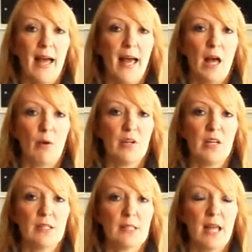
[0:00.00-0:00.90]

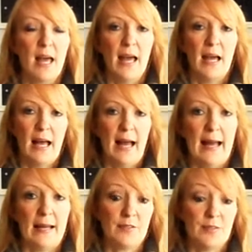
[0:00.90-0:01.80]
Aries.
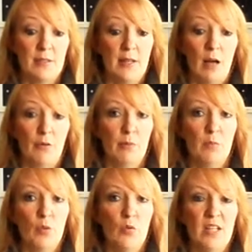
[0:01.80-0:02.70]
And now the
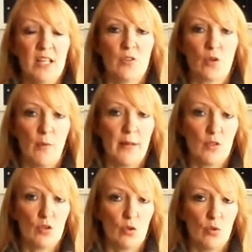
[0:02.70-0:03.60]
moon is
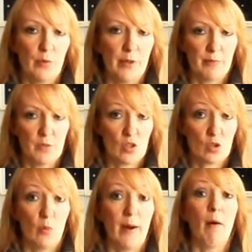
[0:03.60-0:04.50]
going to
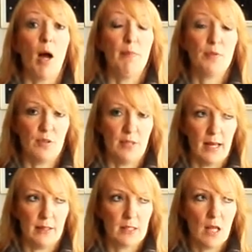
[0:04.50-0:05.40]
square up to
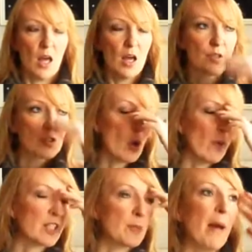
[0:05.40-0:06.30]
that. So
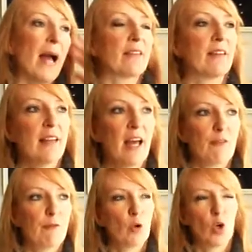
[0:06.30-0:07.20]
expect
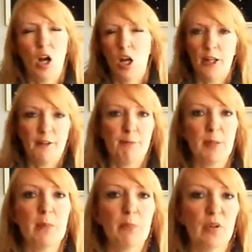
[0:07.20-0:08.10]
that for a lot of
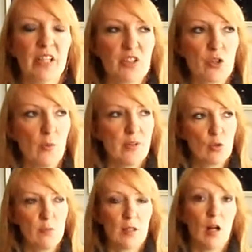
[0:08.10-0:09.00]
people, it's going
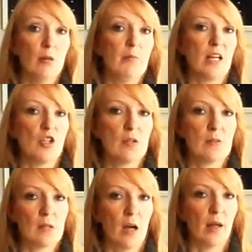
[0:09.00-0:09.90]
to be
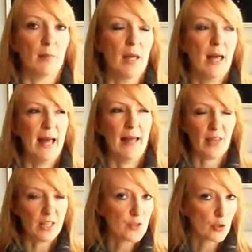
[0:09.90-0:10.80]
culmination time. And
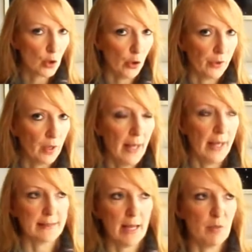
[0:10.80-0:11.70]
that is good.
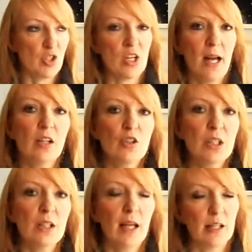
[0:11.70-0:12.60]
It can be
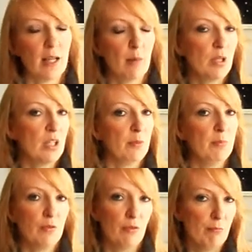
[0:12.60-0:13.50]
challenging, it can be a little
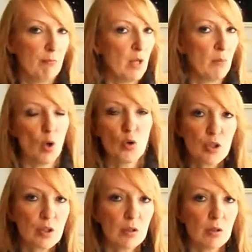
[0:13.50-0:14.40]
bit of an
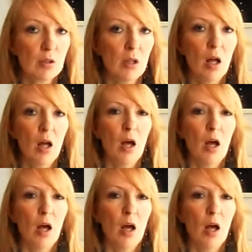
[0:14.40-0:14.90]
emotional